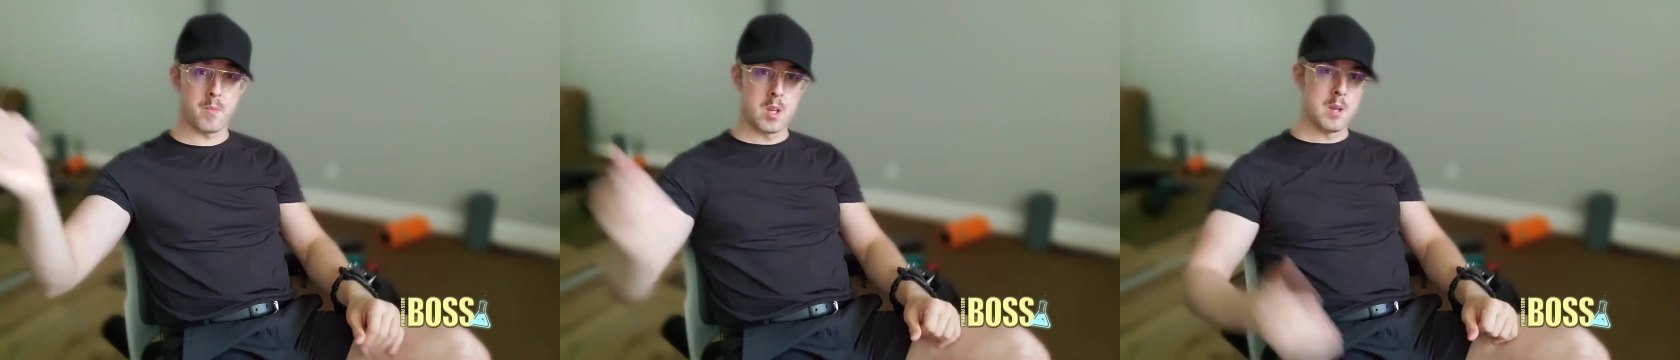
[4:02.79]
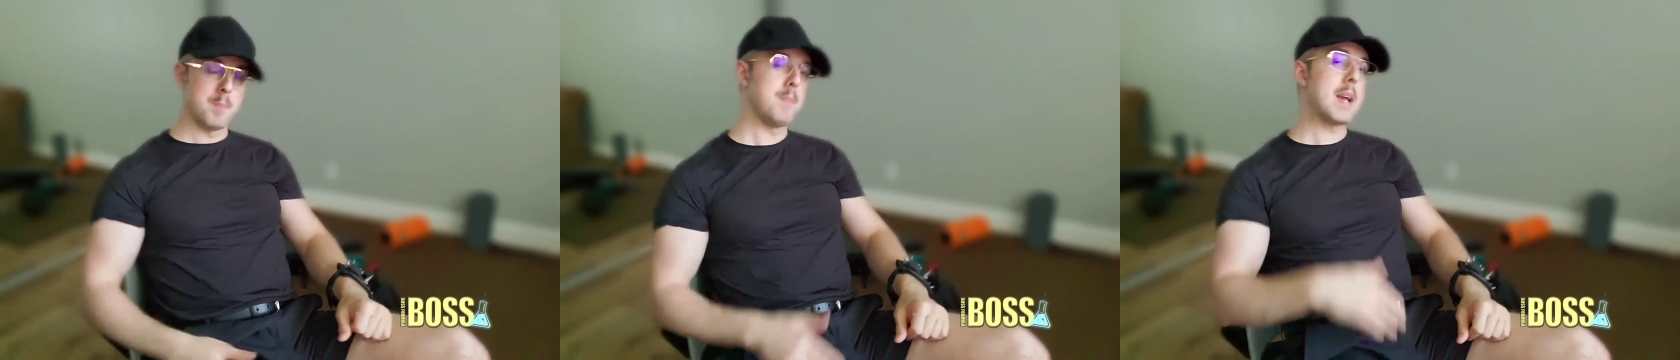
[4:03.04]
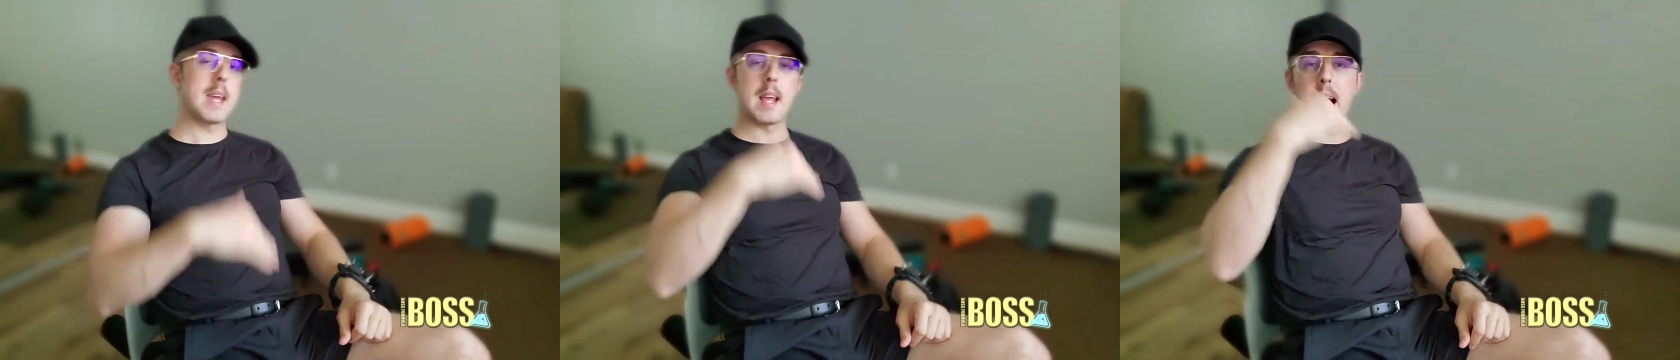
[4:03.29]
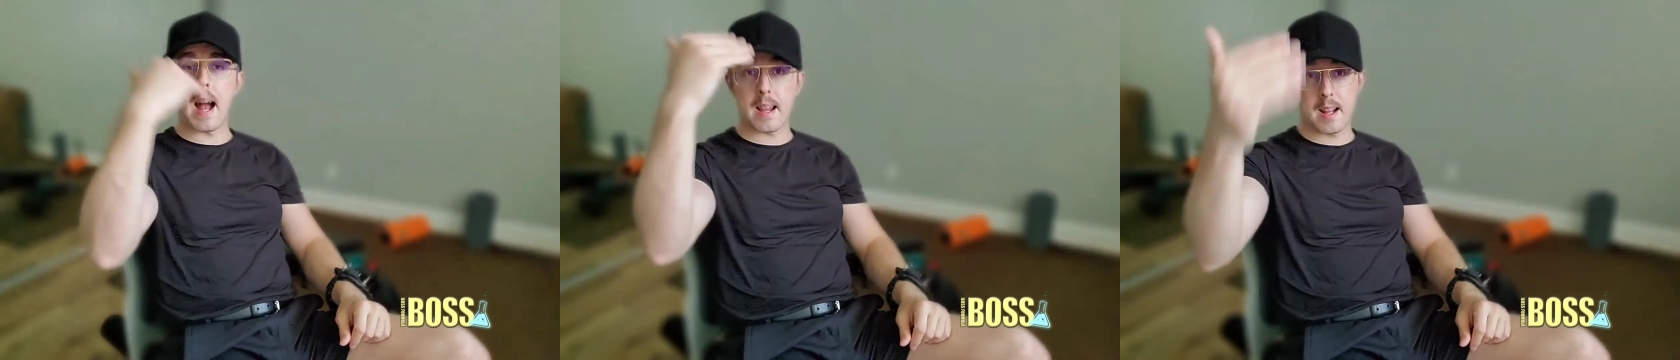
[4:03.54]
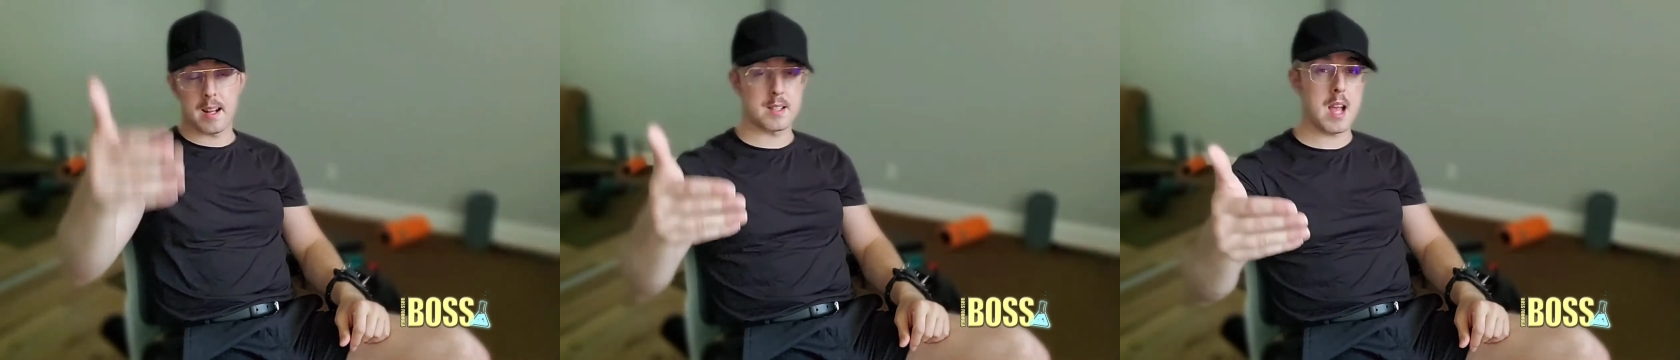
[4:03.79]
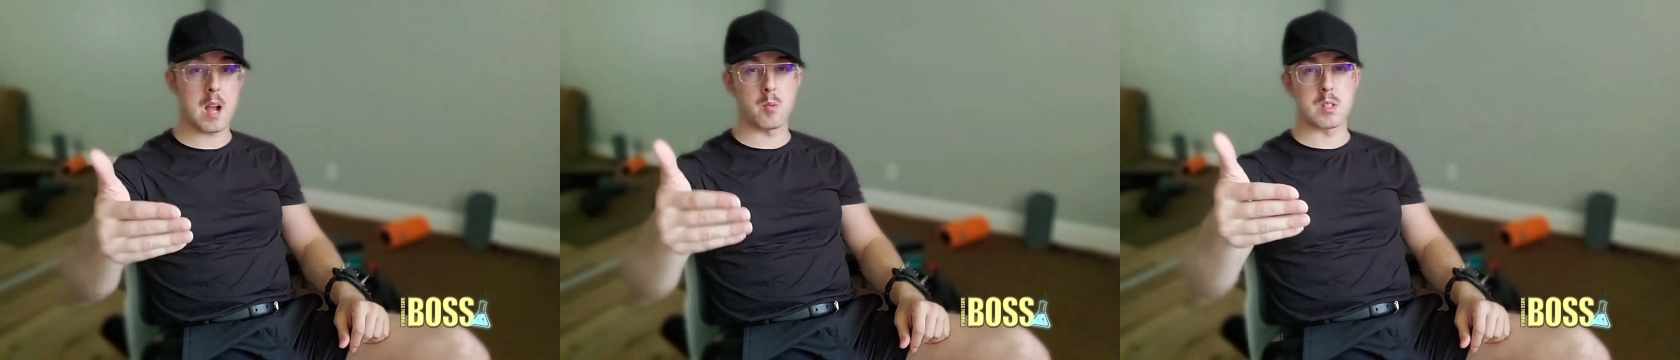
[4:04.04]
Making eye
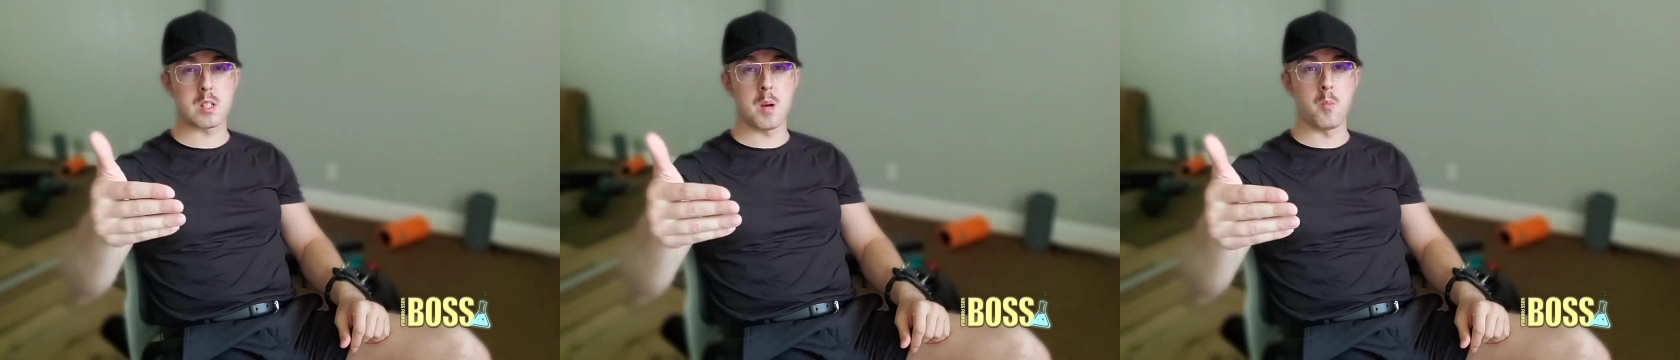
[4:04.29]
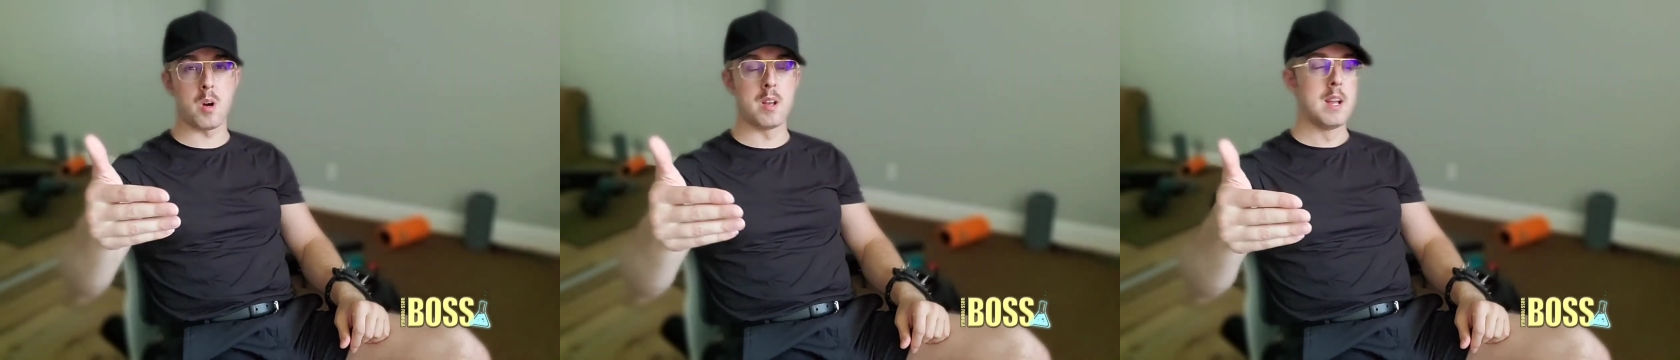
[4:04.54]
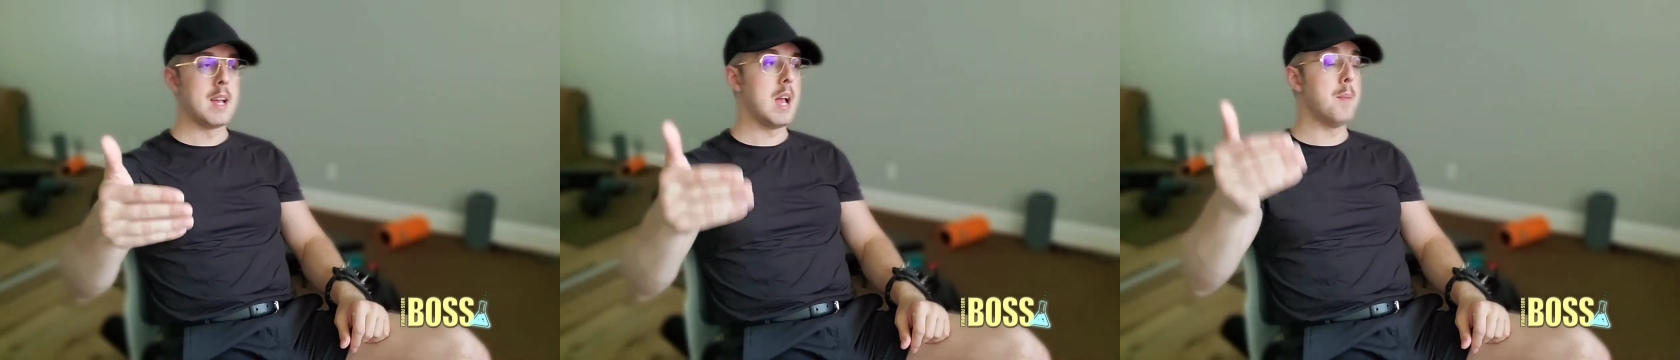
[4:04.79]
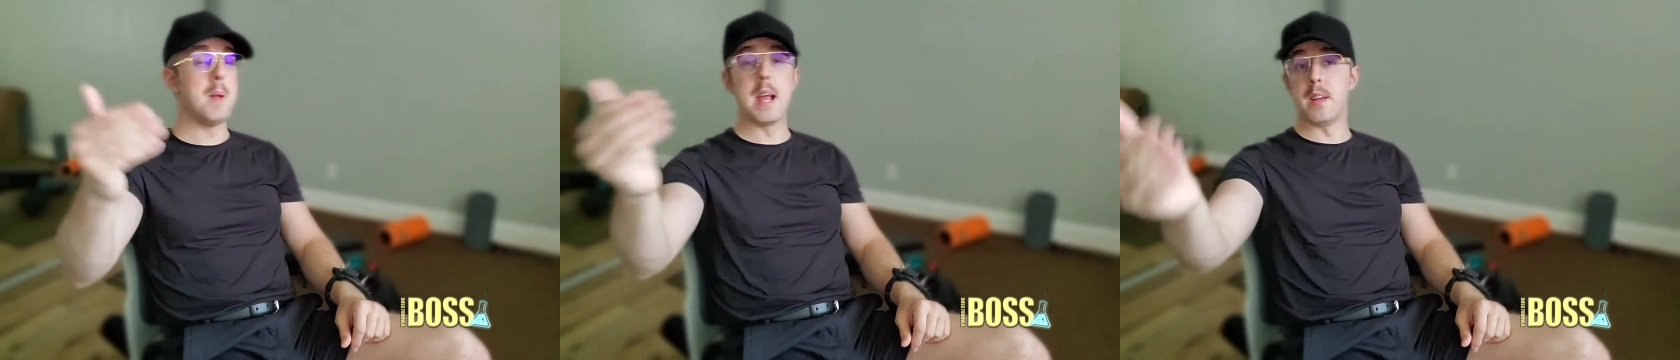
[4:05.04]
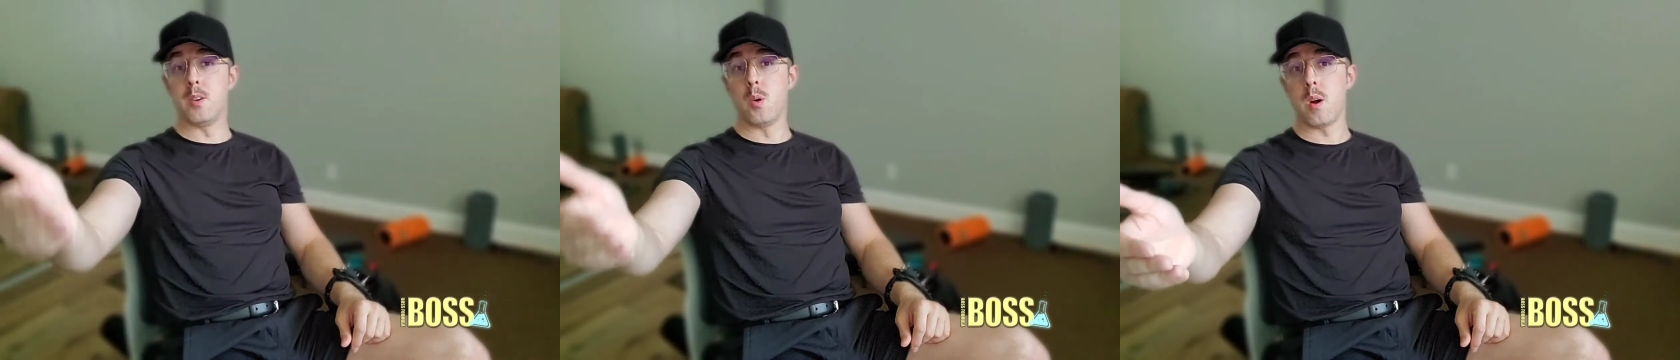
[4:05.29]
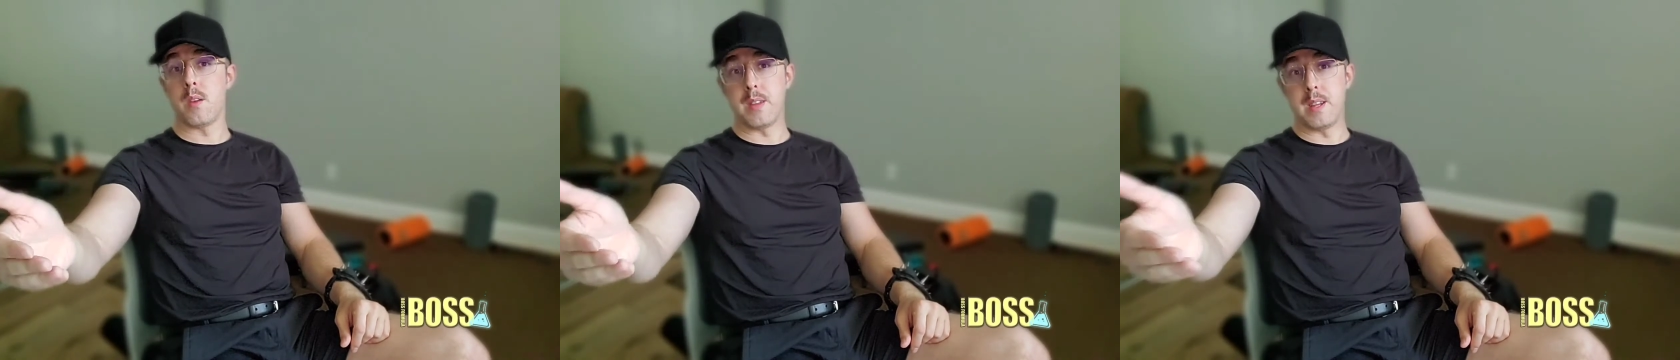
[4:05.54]
contact with someone, it may annoy
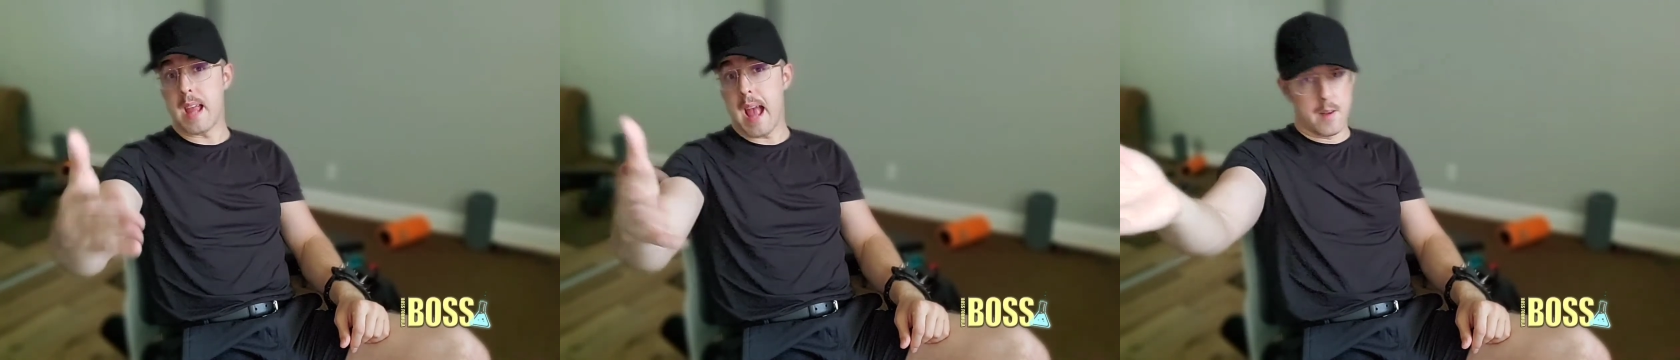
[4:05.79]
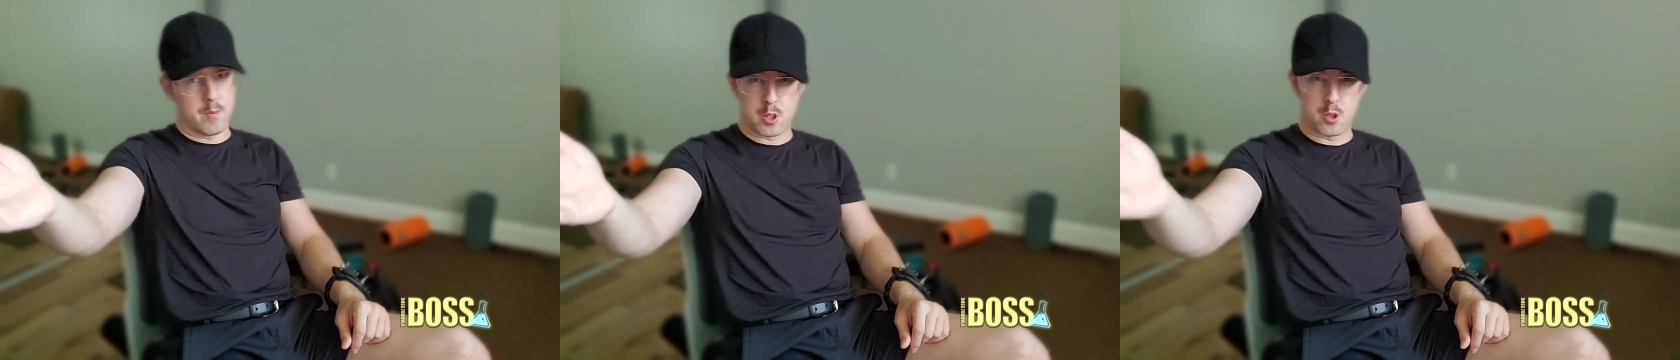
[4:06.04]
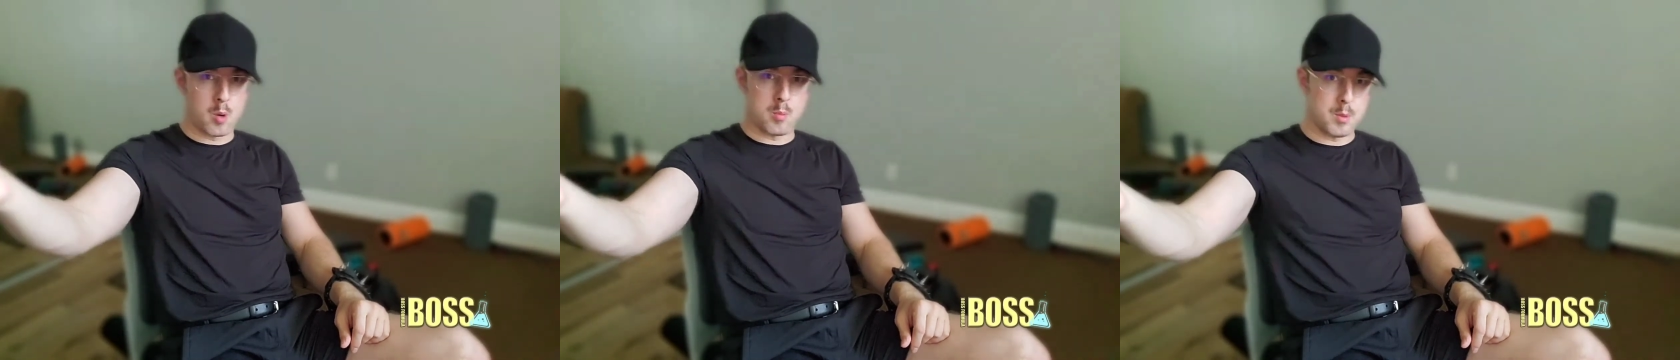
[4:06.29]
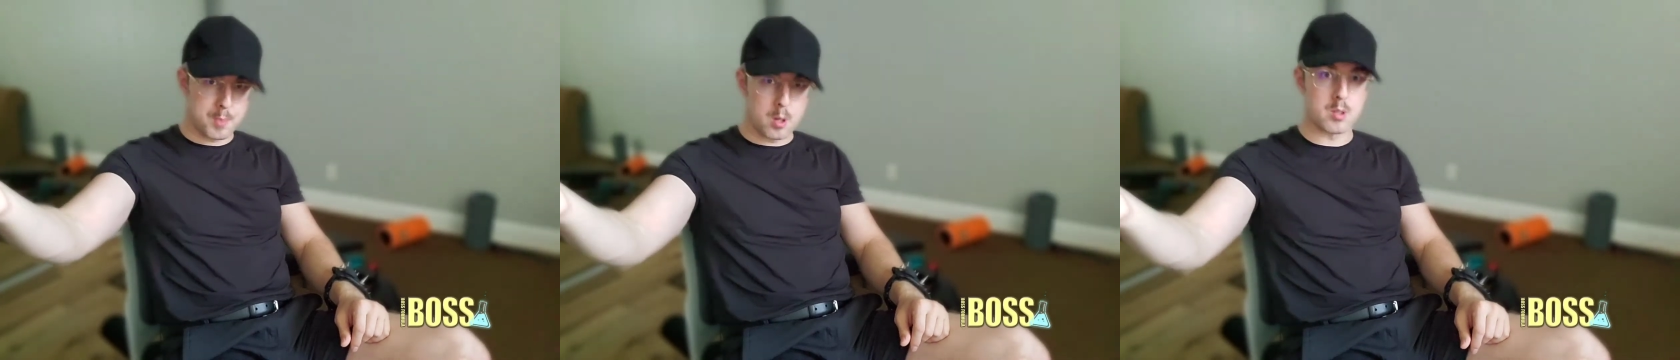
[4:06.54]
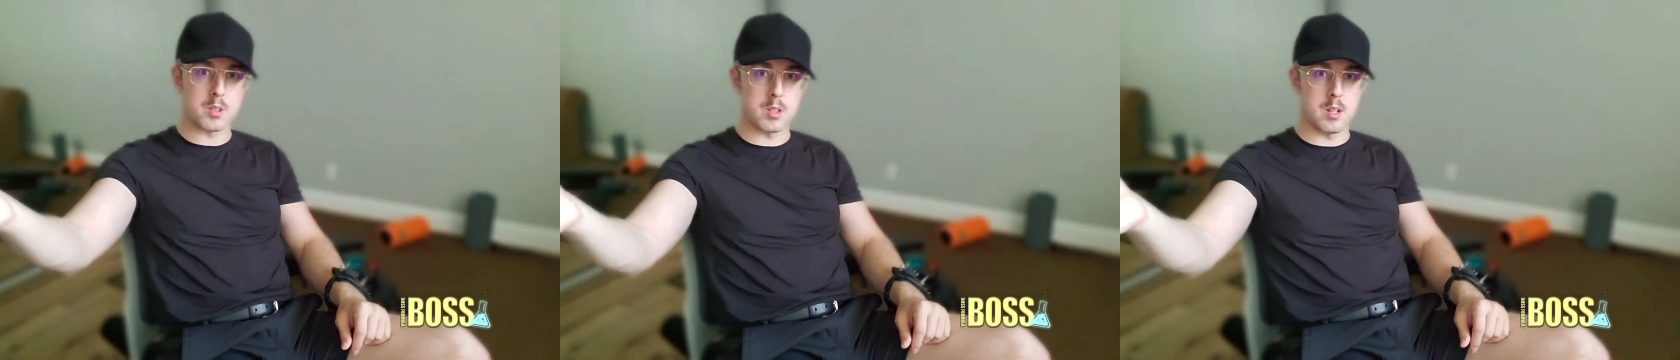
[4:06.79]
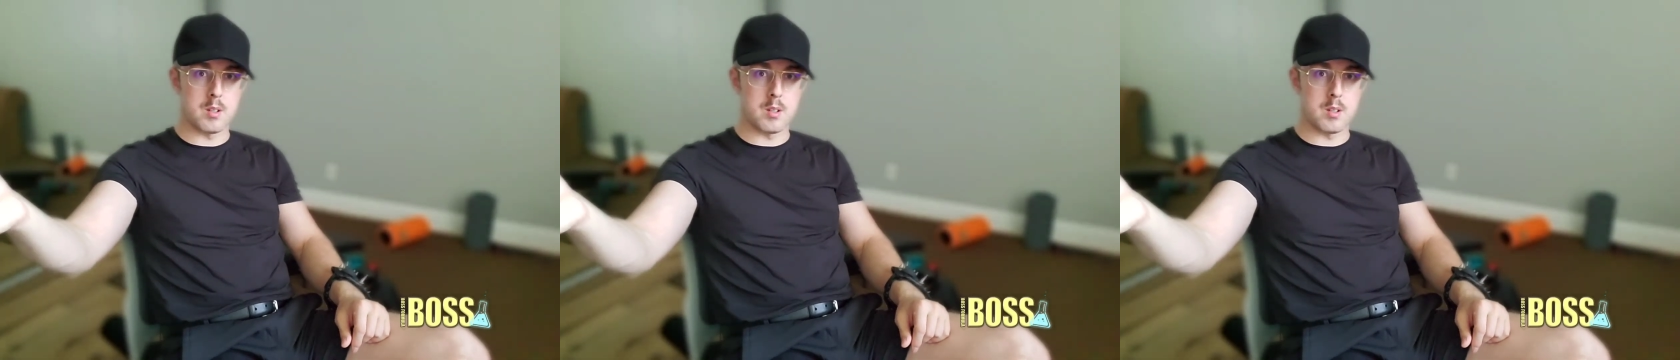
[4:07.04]
the average normal person.